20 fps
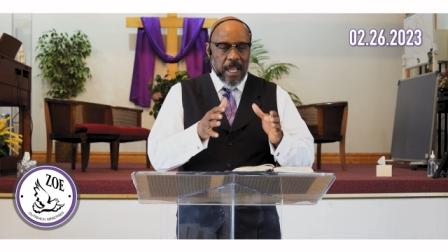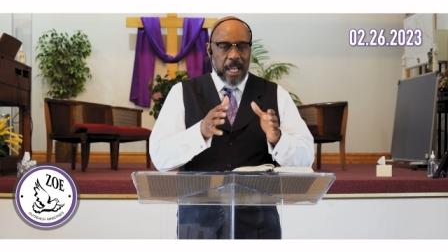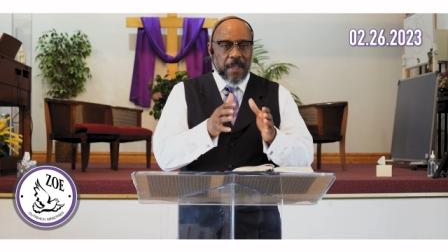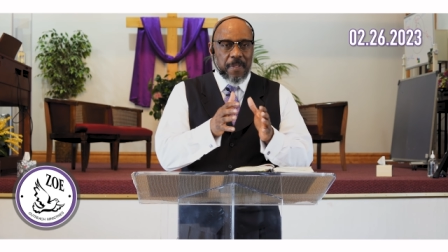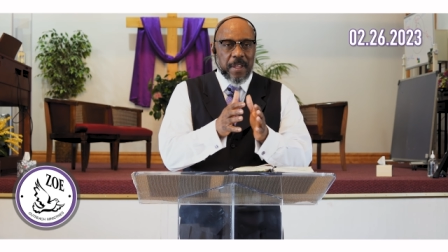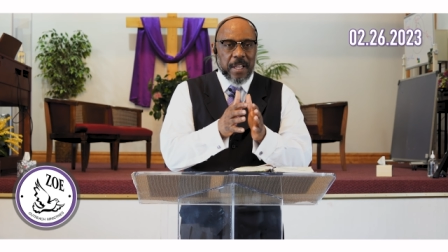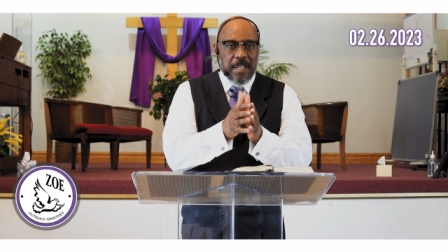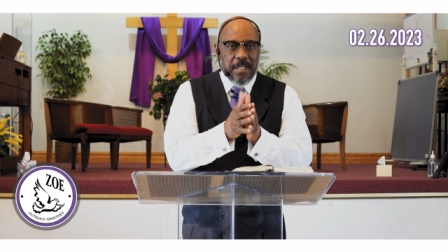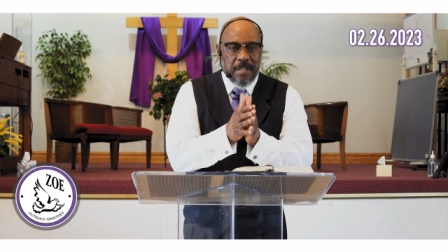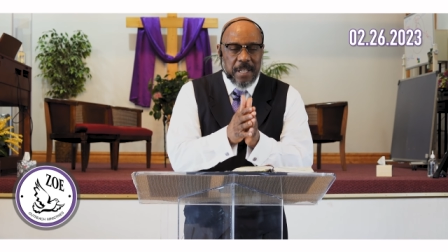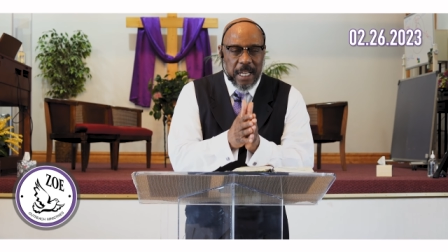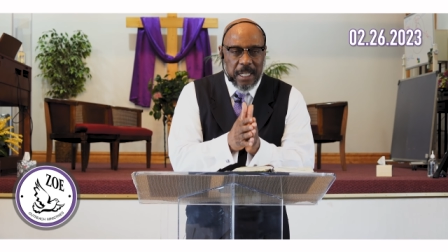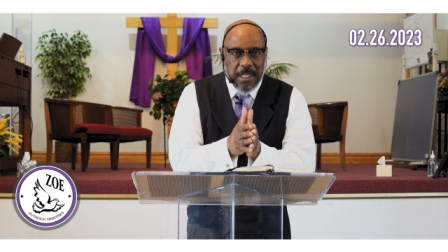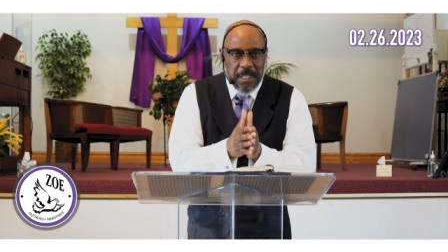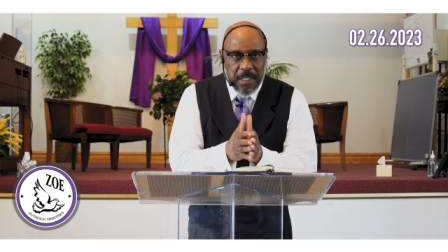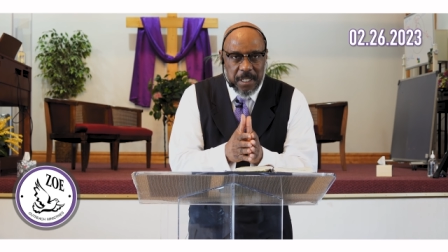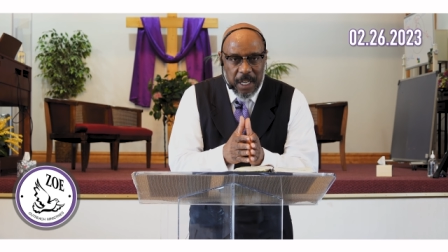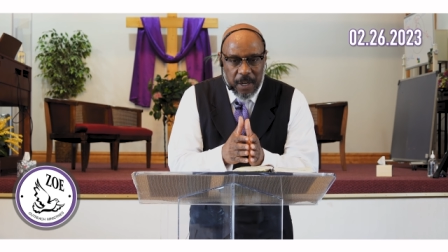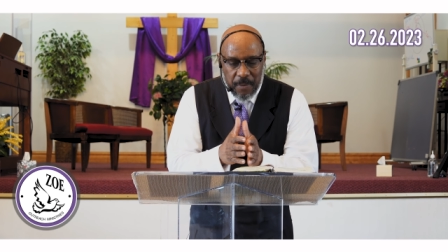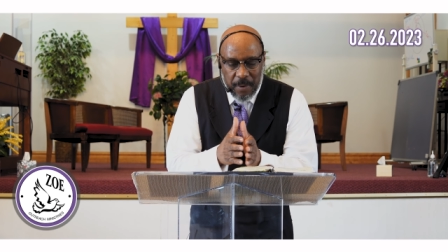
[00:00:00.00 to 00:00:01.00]
In these
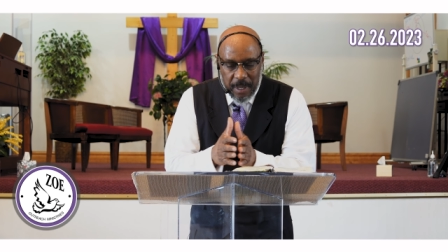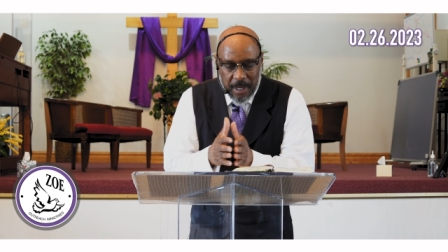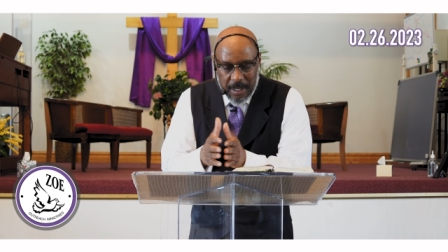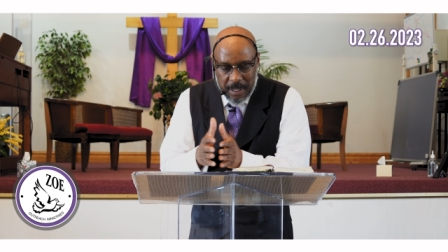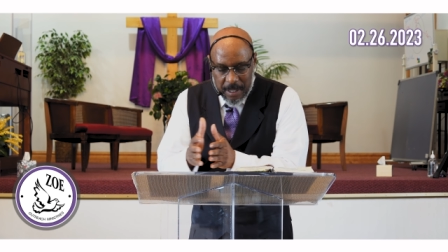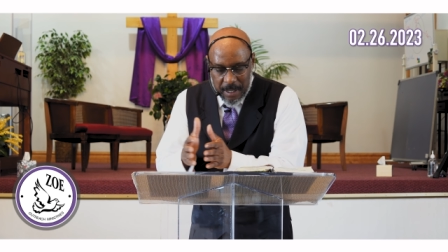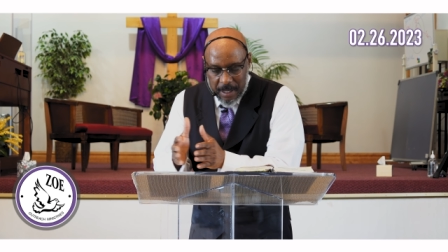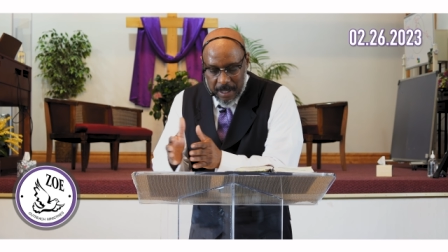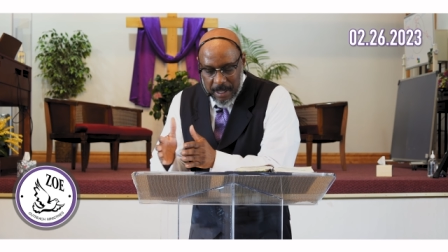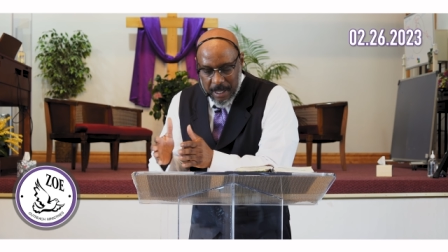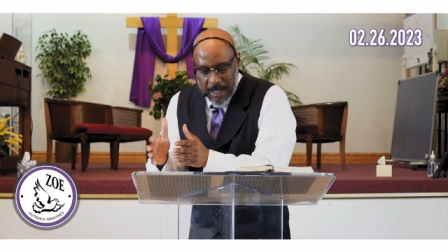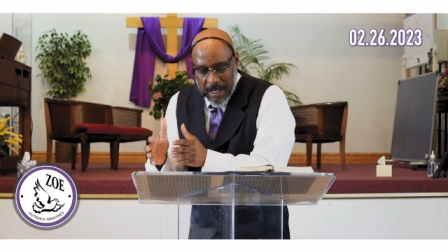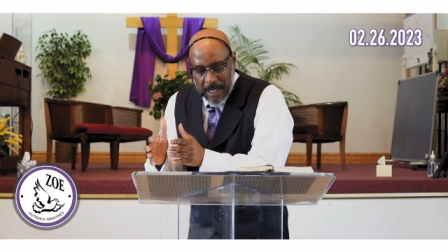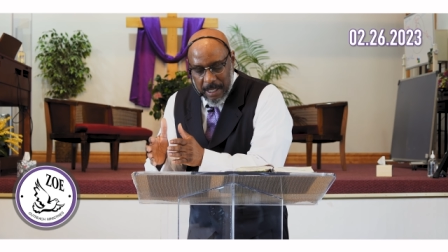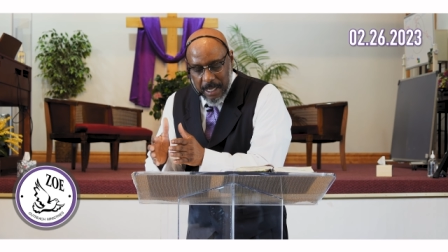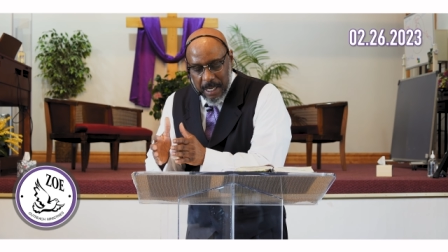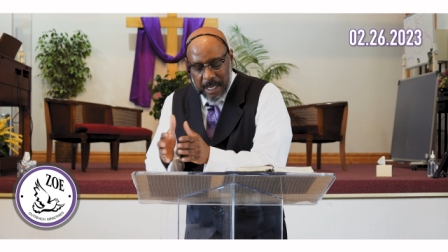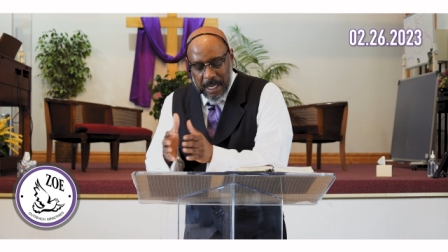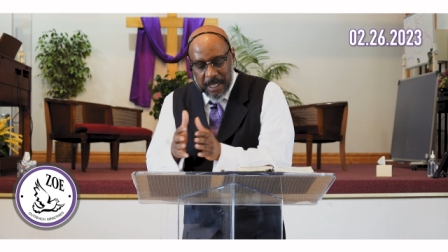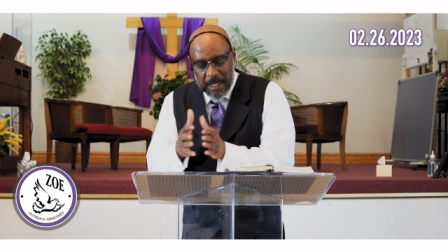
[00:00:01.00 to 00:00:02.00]
next series, in,
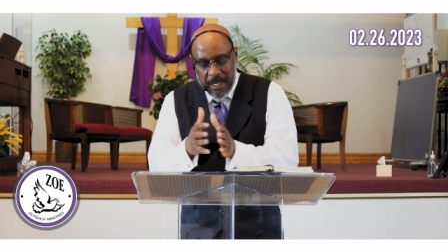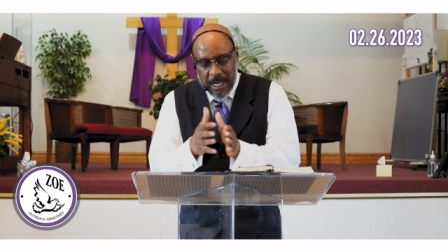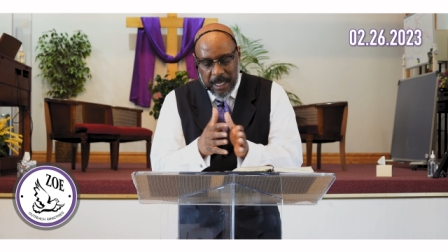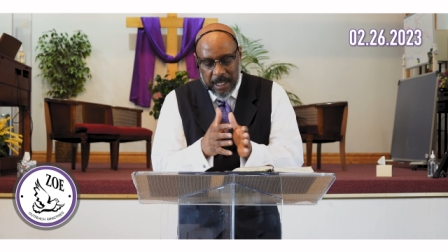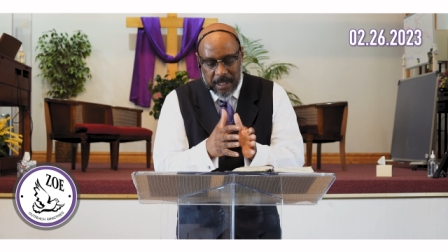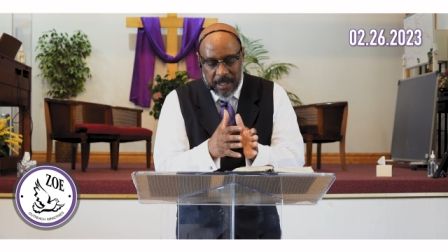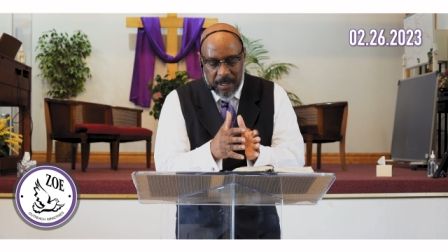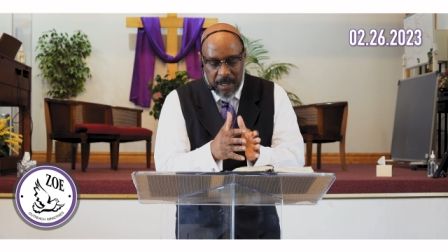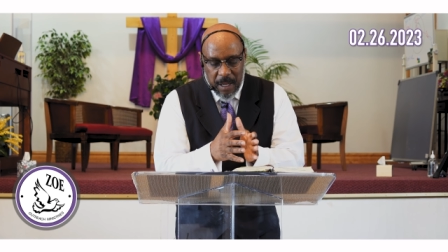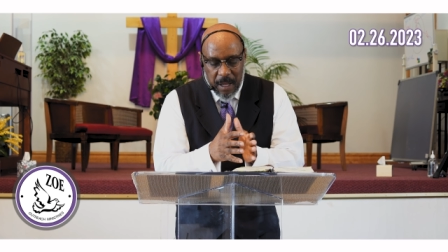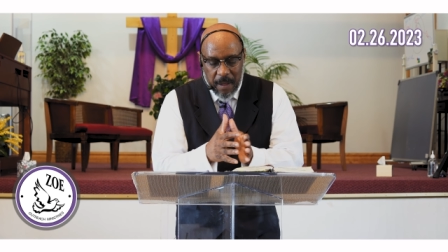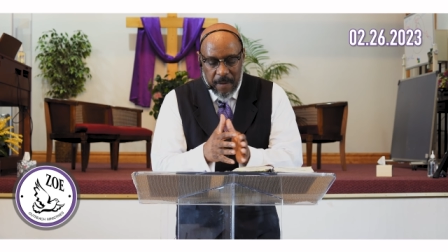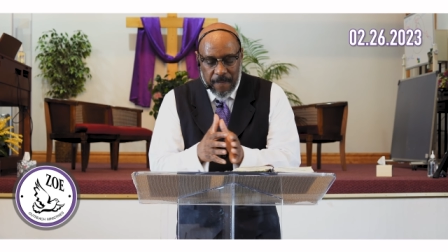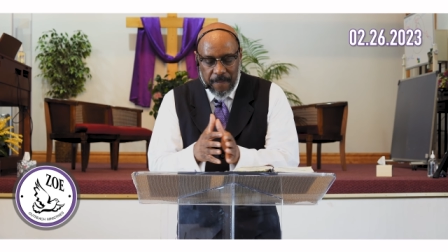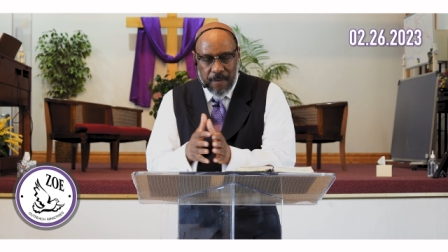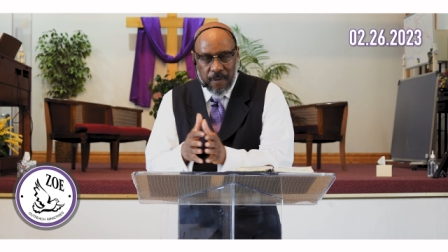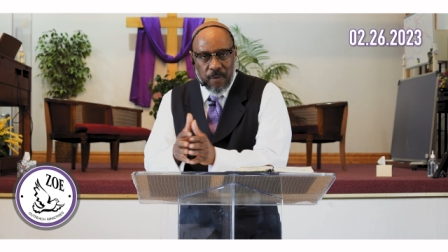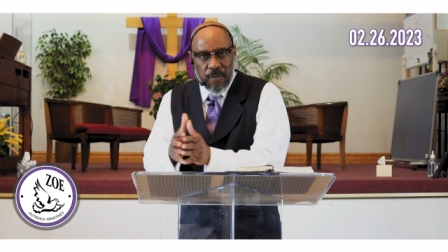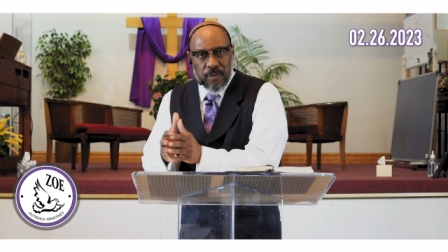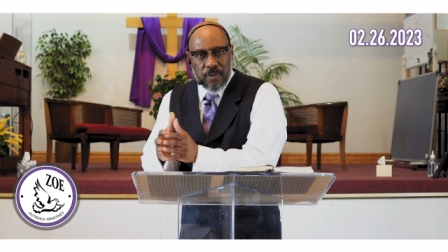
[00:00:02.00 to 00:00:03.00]
the, in these next
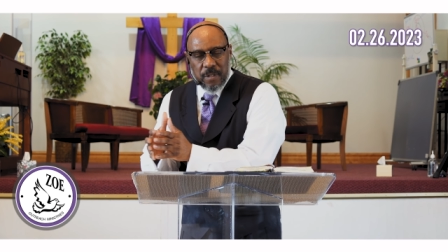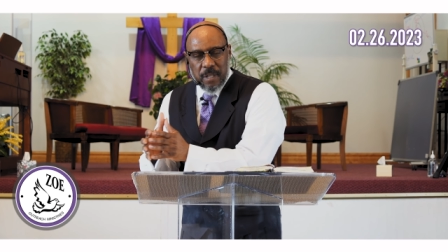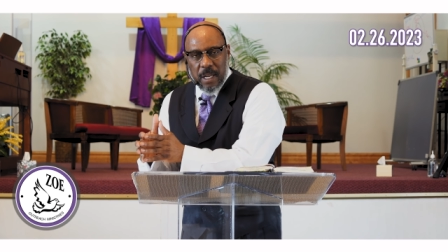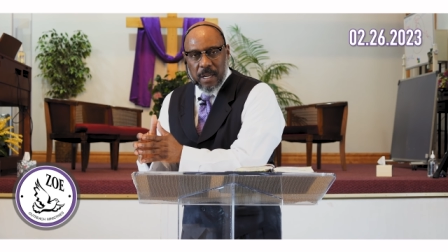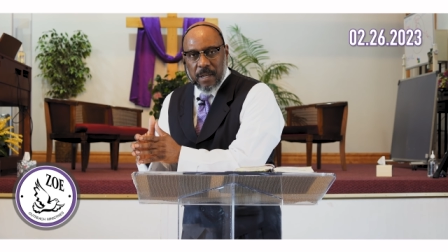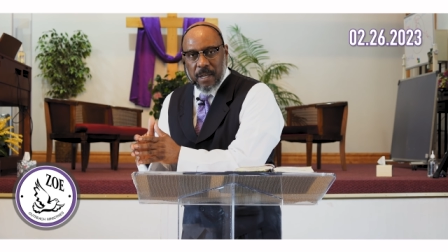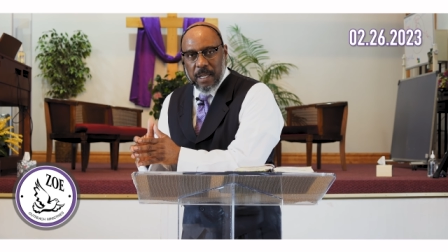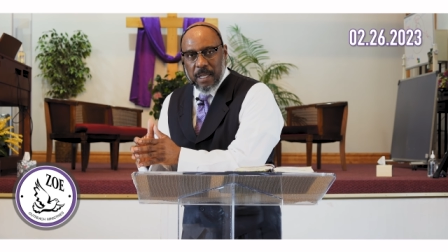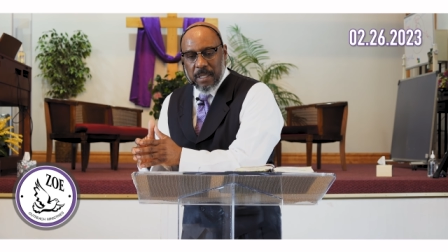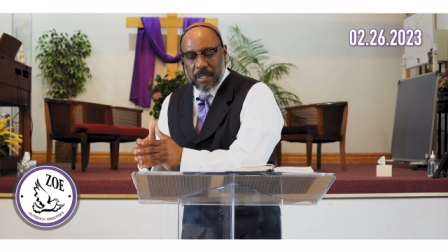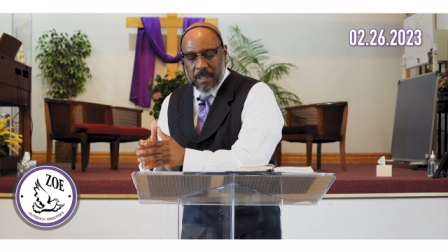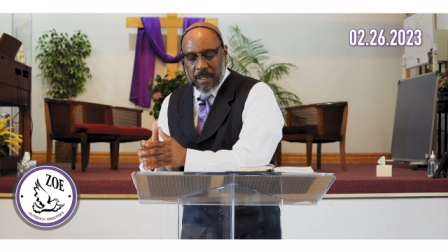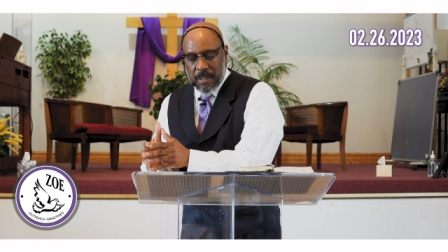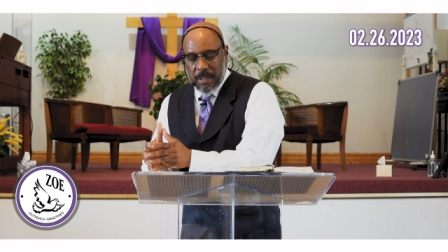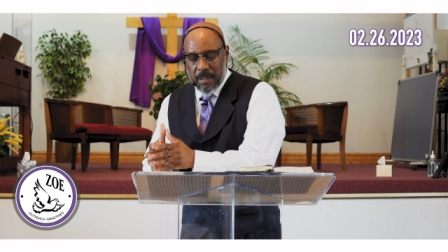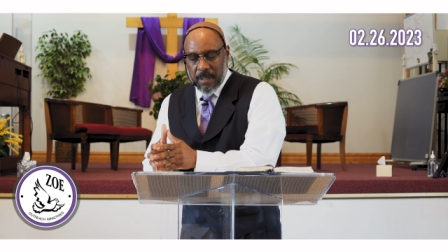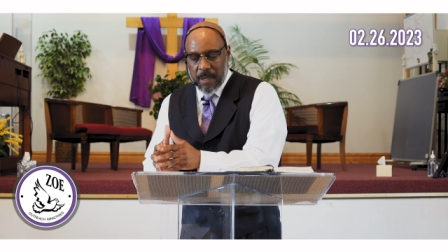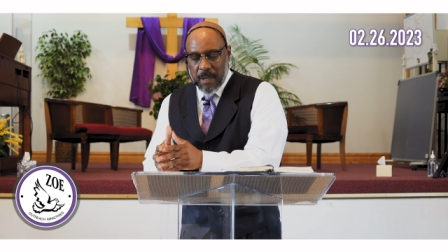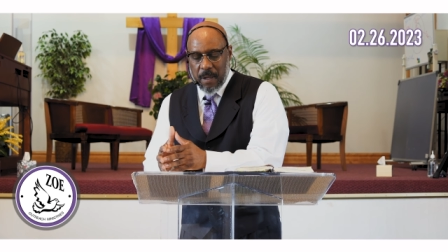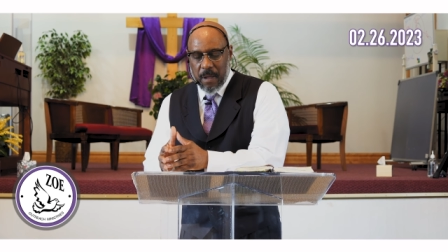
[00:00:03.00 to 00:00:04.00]
few Sundays,